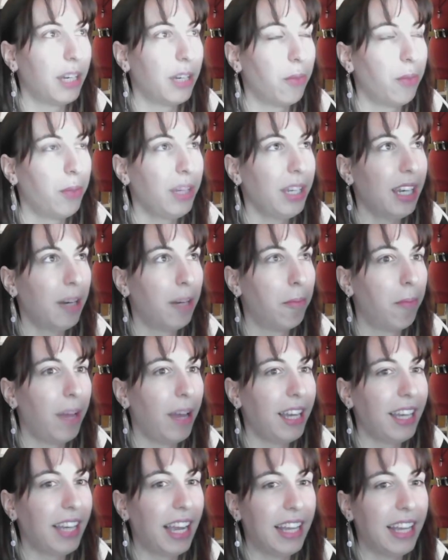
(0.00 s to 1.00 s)
We are
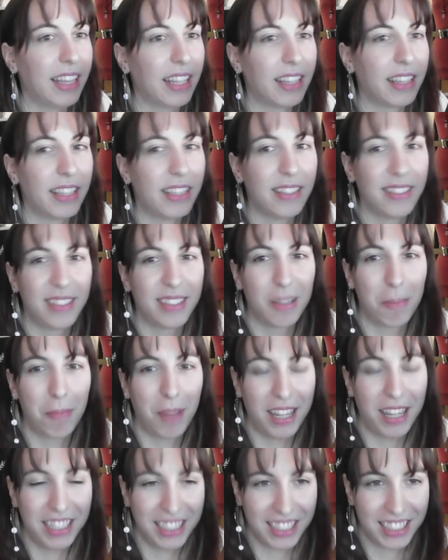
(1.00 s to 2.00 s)
back at this
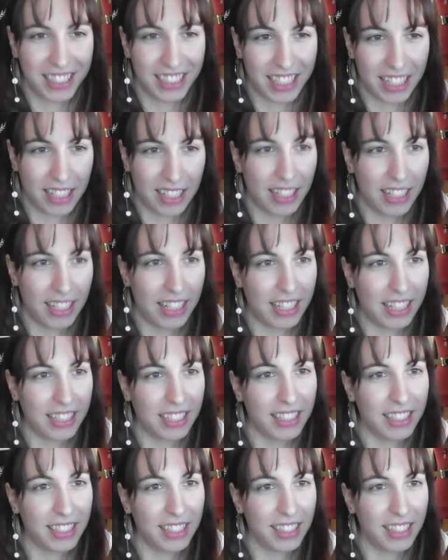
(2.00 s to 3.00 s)
page again,
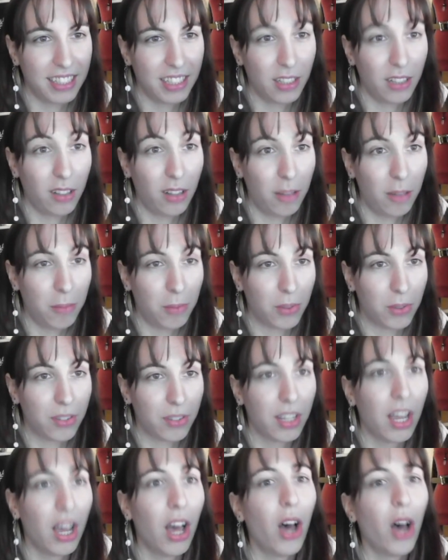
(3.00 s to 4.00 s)
and Columbus.
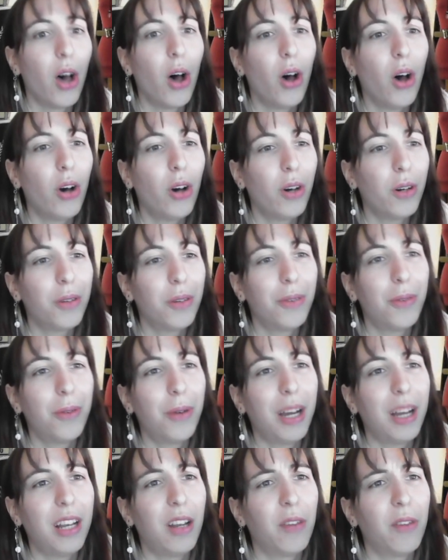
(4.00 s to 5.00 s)
Oh, I
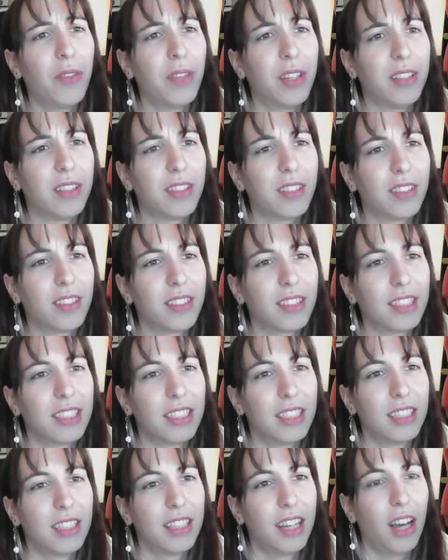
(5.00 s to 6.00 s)
love this.
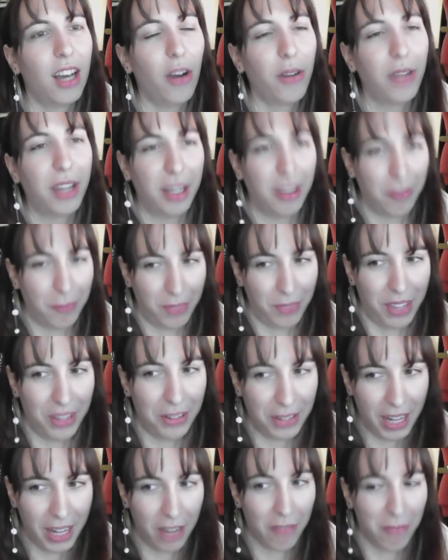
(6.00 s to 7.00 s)
Okay, I
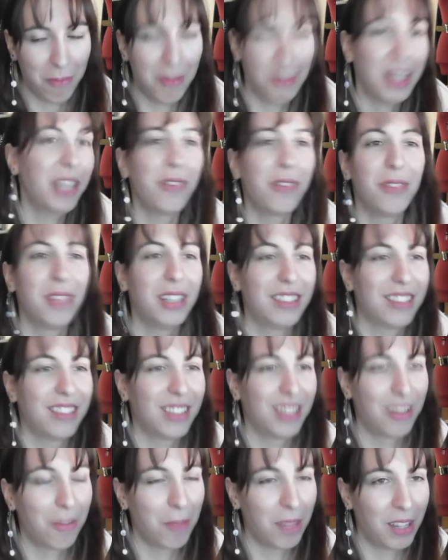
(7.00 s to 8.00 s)
have many reasons
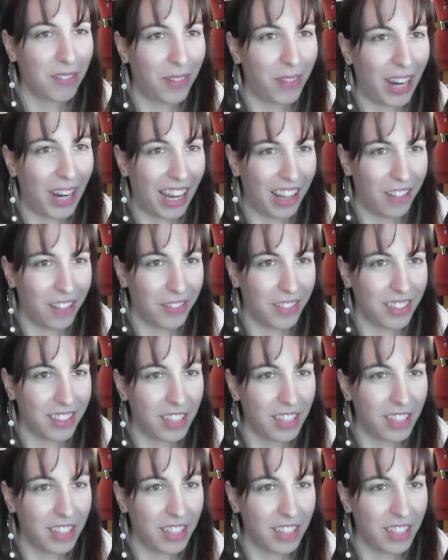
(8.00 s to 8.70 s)
why I love this.